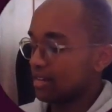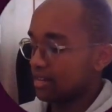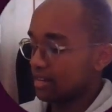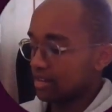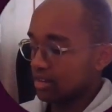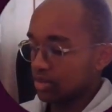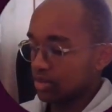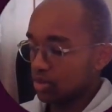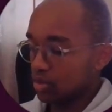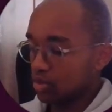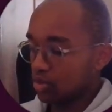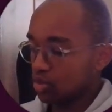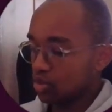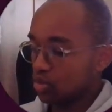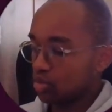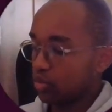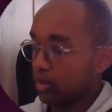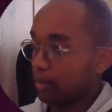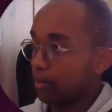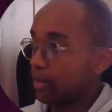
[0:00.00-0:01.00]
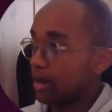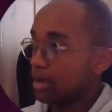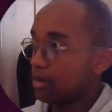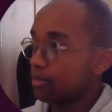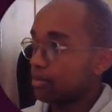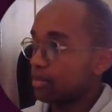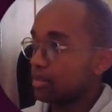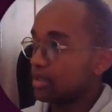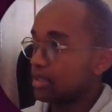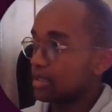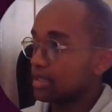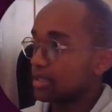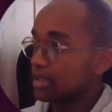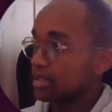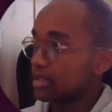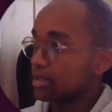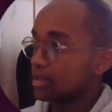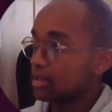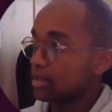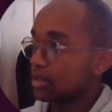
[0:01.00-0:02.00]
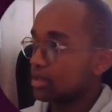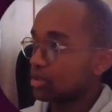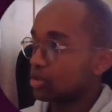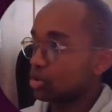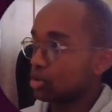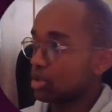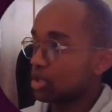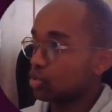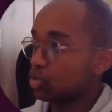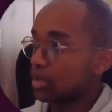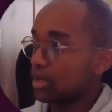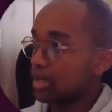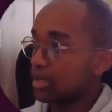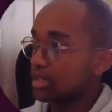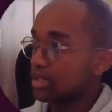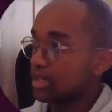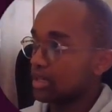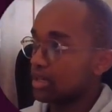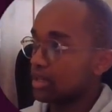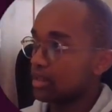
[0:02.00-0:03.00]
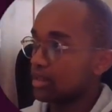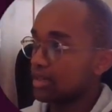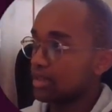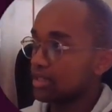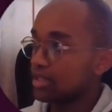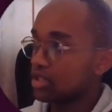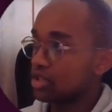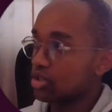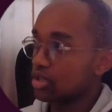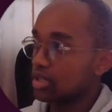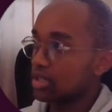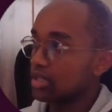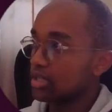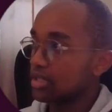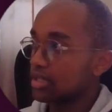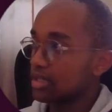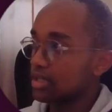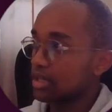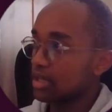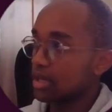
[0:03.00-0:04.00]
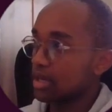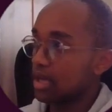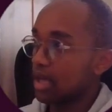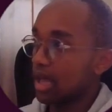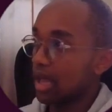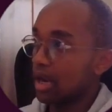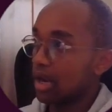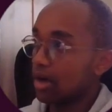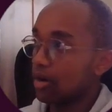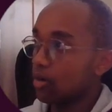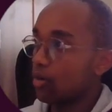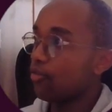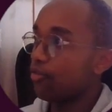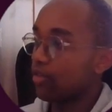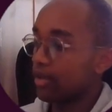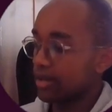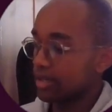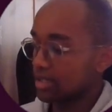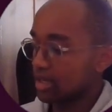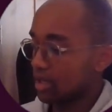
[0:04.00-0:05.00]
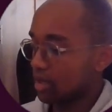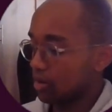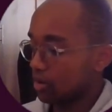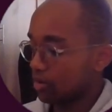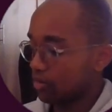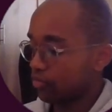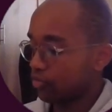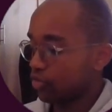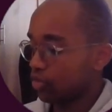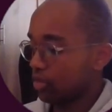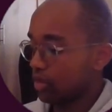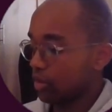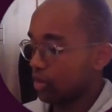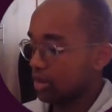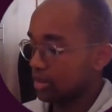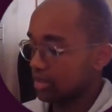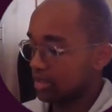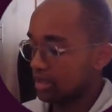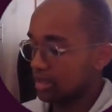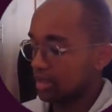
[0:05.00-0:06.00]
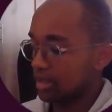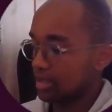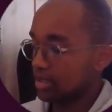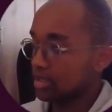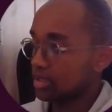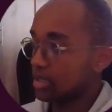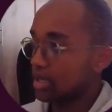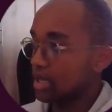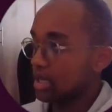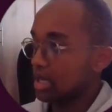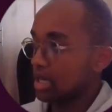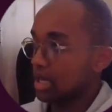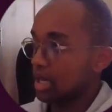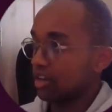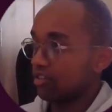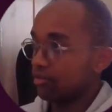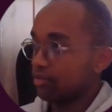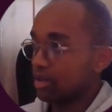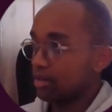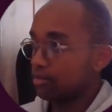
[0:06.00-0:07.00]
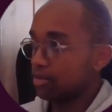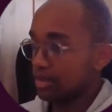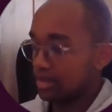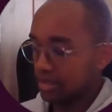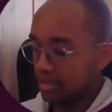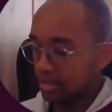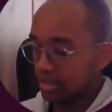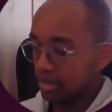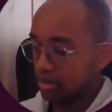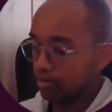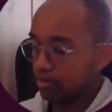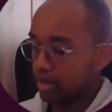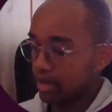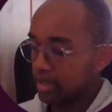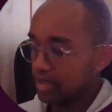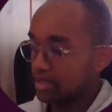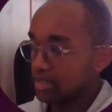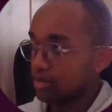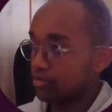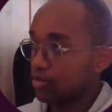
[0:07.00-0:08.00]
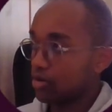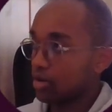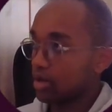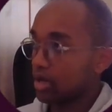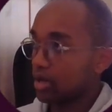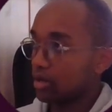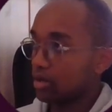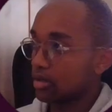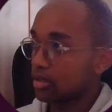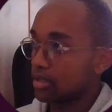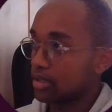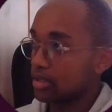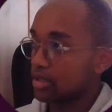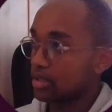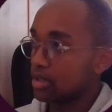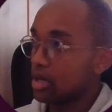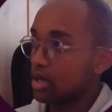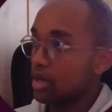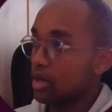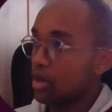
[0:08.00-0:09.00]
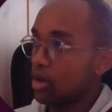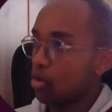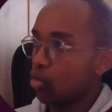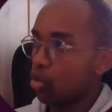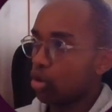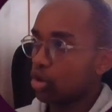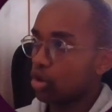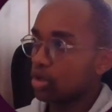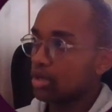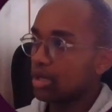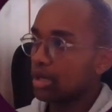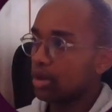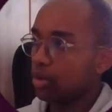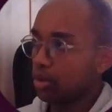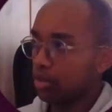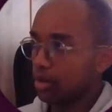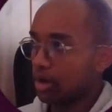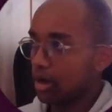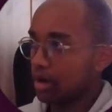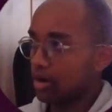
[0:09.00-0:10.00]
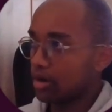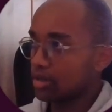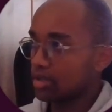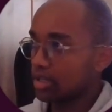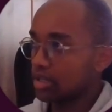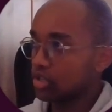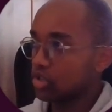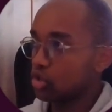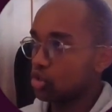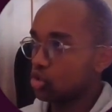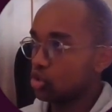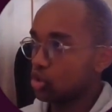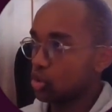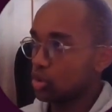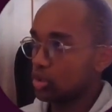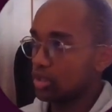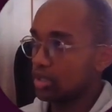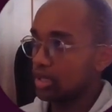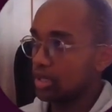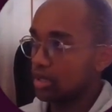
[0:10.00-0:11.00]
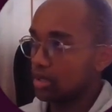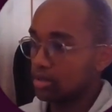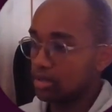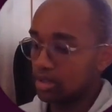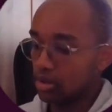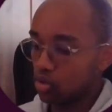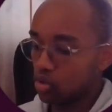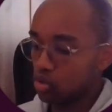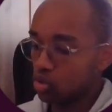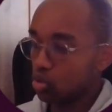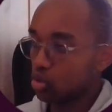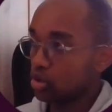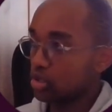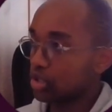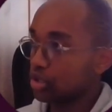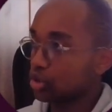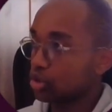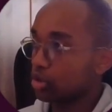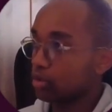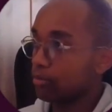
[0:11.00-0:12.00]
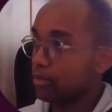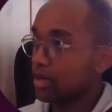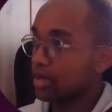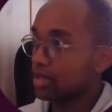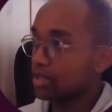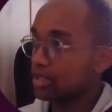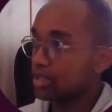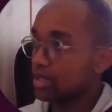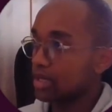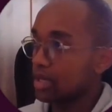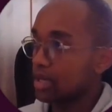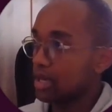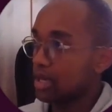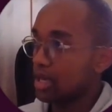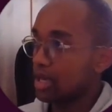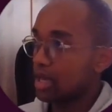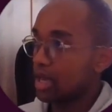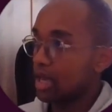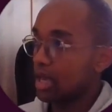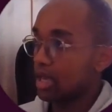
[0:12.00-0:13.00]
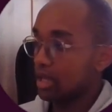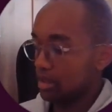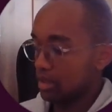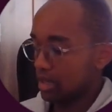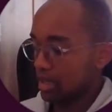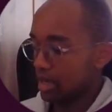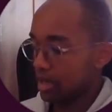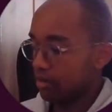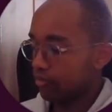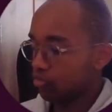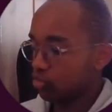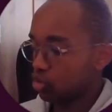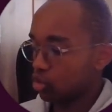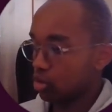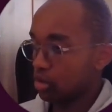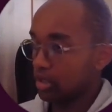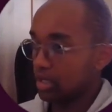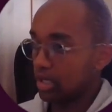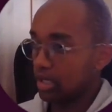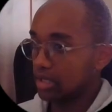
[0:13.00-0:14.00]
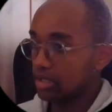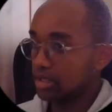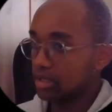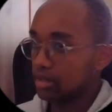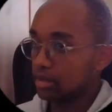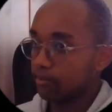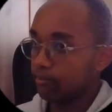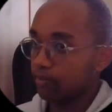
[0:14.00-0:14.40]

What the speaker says: So we pipe this so that we can take the strings and now filter for the ones that have been preceded by several characters. When you're dealing with characters, you use the single quotation marks, and they have told us